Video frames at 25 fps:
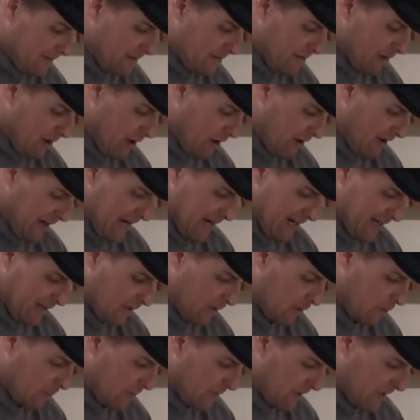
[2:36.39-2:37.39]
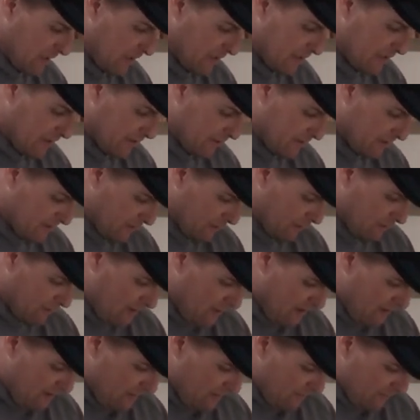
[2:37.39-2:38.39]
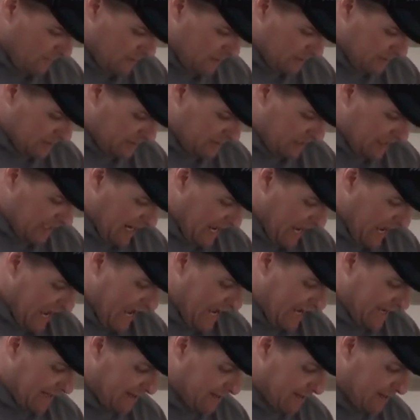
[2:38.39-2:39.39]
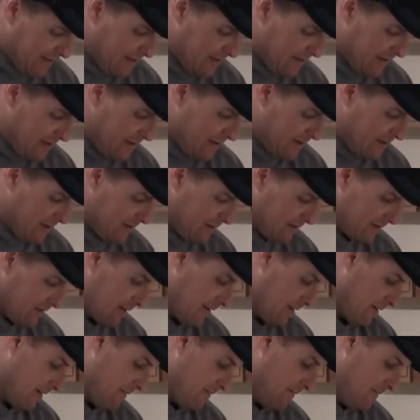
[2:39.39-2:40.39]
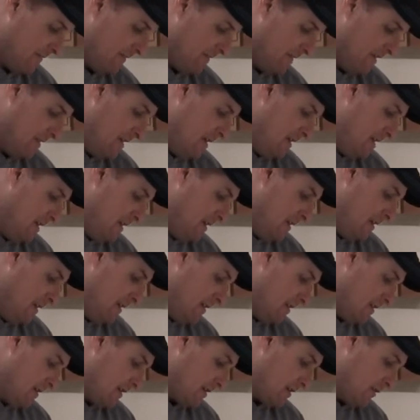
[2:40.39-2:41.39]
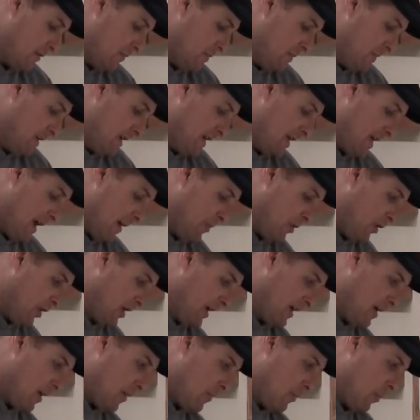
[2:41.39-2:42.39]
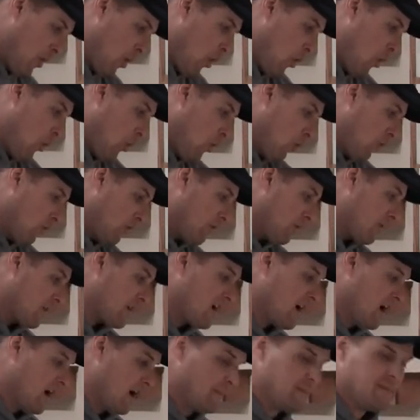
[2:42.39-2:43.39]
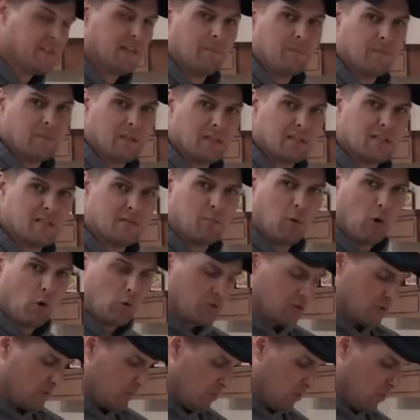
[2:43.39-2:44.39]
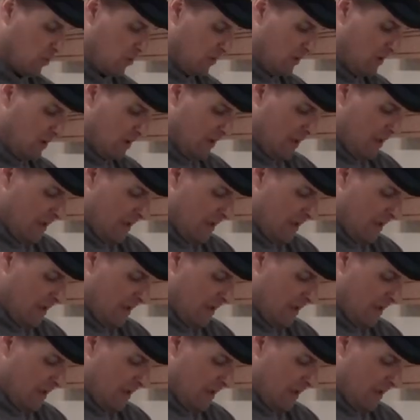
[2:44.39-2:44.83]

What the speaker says: So I already had a little bit in here, so I'm just gonna add, a good bit. I put it in a bowl or a cup, something disposable.